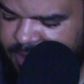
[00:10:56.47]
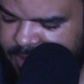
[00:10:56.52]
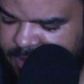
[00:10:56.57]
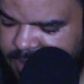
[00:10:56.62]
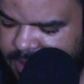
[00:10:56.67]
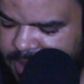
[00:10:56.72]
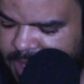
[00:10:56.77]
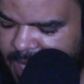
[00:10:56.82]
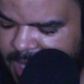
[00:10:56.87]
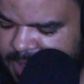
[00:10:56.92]
my
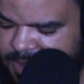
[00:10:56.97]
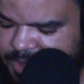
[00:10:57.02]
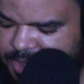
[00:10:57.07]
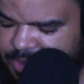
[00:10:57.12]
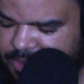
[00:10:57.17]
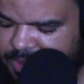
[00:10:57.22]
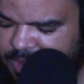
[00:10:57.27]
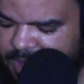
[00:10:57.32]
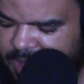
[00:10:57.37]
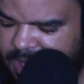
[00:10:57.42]
brother
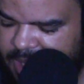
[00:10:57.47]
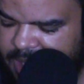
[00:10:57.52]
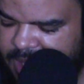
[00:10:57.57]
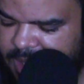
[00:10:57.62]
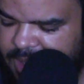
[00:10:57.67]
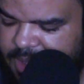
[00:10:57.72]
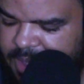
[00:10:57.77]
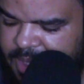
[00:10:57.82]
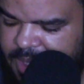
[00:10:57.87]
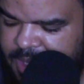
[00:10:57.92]
got into
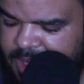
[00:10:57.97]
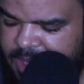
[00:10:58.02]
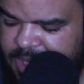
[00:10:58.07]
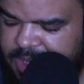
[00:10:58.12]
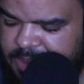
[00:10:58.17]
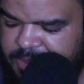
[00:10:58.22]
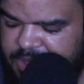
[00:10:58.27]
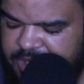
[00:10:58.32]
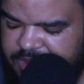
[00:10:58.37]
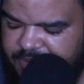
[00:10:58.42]
the
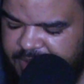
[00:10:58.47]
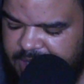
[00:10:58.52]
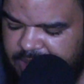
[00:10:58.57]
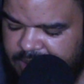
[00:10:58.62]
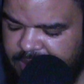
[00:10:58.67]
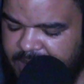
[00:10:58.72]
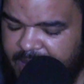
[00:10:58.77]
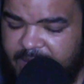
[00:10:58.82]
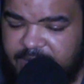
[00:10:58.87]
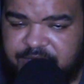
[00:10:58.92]

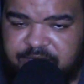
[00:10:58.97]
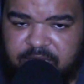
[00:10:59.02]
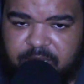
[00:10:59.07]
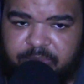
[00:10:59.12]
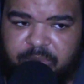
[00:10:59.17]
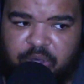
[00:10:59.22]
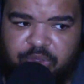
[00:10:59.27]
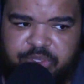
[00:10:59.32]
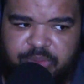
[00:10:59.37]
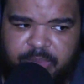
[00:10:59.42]
music video.
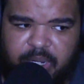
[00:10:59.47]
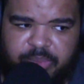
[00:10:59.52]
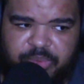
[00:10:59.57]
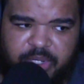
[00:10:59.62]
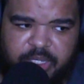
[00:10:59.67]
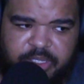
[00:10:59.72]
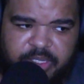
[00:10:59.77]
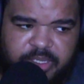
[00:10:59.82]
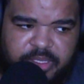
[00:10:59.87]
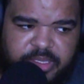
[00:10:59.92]
Actually,
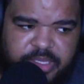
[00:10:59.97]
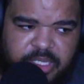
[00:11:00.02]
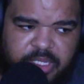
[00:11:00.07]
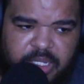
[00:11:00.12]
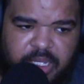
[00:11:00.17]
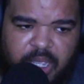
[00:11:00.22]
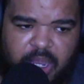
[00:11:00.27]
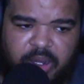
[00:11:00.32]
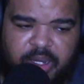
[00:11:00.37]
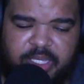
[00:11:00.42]
both of my
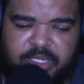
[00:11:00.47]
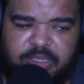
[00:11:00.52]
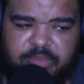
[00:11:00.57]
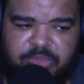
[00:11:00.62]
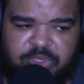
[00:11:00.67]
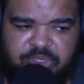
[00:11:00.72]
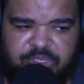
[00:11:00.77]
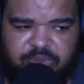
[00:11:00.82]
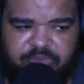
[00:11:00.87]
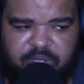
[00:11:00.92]
brothers
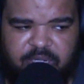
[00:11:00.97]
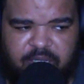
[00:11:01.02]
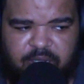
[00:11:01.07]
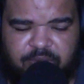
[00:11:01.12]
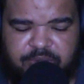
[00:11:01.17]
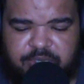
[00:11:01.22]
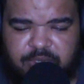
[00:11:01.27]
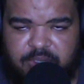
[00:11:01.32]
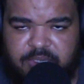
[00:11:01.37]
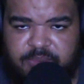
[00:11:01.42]
are in the
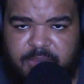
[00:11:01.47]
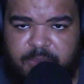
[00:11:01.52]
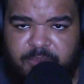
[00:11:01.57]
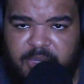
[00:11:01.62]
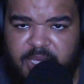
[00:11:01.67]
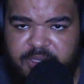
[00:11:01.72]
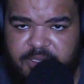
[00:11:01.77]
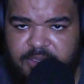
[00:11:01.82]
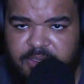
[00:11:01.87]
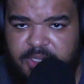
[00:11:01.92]
music video.
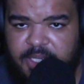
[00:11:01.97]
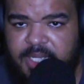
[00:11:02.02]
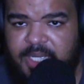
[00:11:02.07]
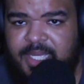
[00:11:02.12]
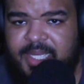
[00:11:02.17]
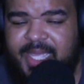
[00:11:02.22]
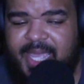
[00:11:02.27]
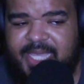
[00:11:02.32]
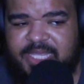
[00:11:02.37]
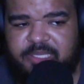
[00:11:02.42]
So is my
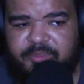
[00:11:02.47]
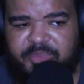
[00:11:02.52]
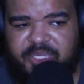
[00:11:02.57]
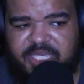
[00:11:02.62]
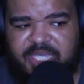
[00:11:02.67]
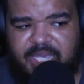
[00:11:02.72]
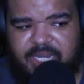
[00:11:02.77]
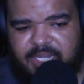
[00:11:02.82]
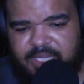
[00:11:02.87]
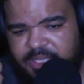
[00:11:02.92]
mother.
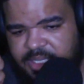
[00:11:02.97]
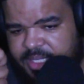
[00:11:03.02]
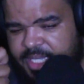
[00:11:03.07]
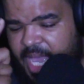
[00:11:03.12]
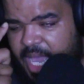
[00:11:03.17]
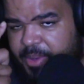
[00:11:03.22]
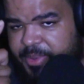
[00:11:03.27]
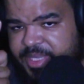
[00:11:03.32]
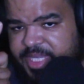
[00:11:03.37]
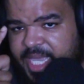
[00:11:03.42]
At the
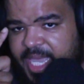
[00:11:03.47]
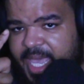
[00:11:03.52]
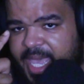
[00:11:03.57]
beginning, the